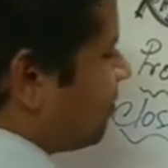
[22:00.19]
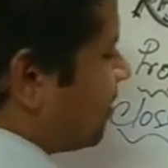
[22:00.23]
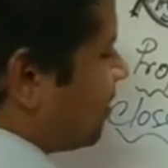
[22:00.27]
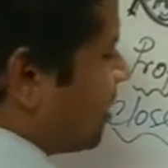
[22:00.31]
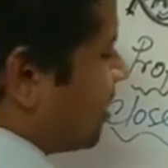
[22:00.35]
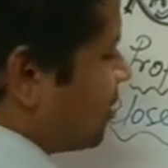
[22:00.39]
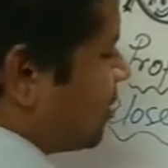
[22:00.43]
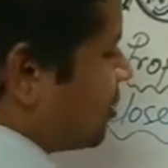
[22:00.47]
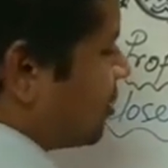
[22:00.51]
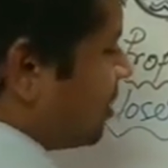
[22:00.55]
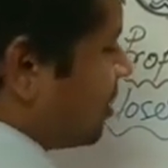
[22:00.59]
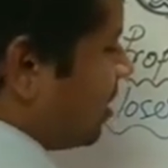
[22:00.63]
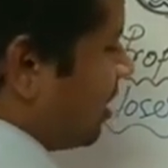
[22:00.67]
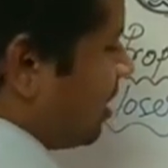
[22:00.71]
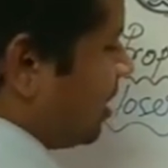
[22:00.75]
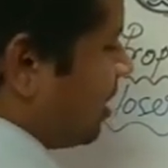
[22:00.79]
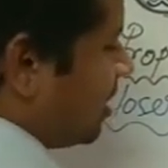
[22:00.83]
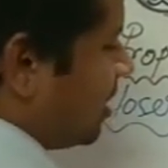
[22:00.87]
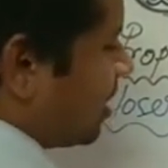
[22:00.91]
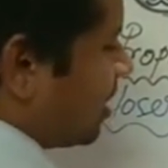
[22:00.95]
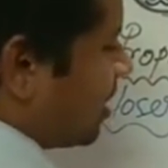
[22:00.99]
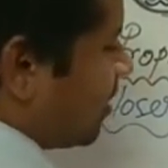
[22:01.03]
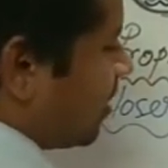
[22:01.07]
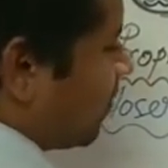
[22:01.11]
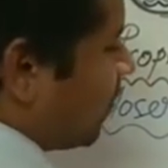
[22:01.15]

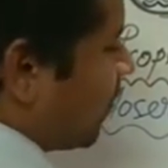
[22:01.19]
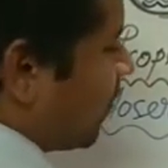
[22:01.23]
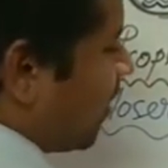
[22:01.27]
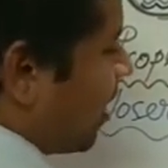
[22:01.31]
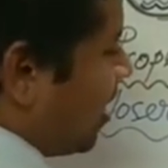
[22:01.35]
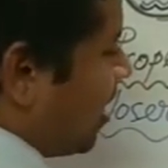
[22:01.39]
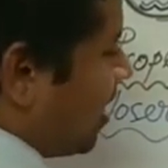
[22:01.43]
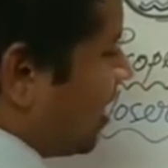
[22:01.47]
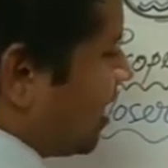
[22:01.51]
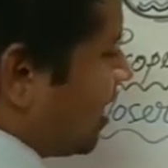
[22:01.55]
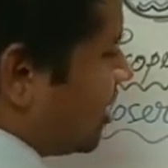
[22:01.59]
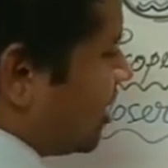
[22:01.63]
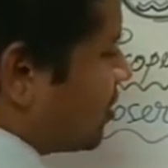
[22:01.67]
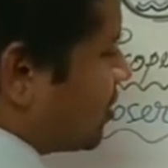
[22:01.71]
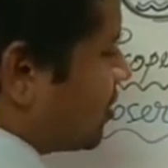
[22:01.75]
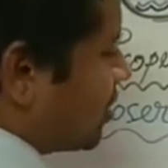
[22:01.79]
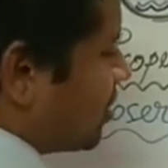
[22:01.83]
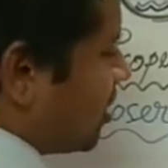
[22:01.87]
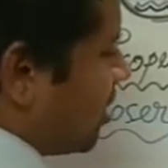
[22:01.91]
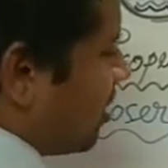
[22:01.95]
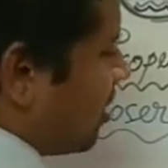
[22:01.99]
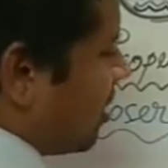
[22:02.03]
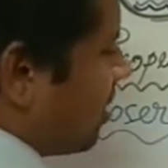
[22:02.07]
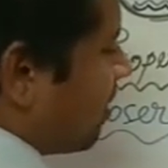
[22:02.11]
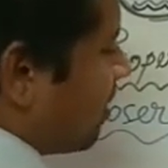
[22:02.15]
rational, 1
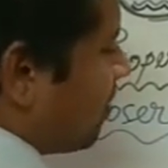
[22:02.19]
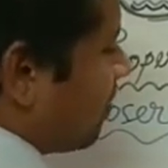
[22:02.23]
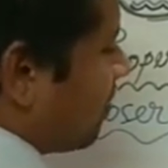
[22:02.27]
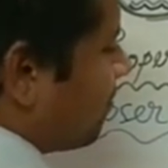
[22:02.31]
rational,